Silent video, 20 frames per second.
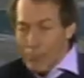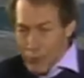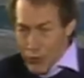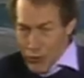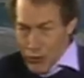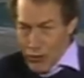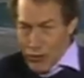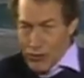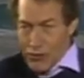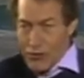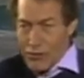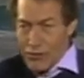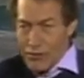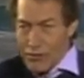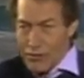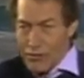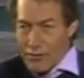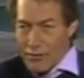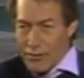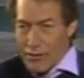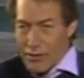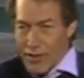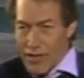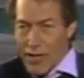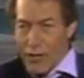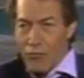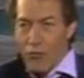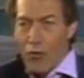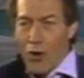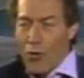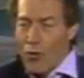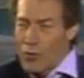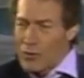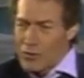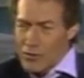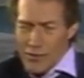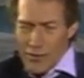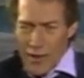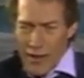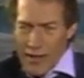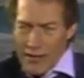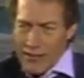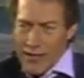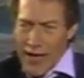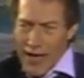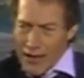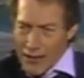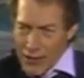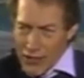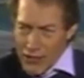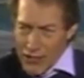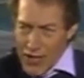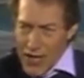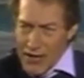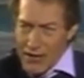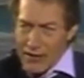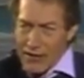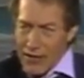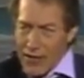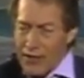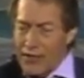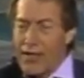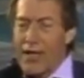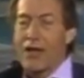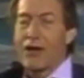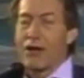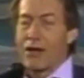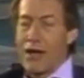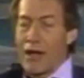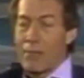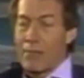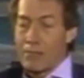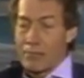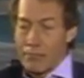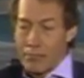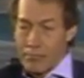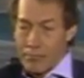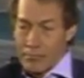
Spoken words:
options in what was, as I understand it, an internet.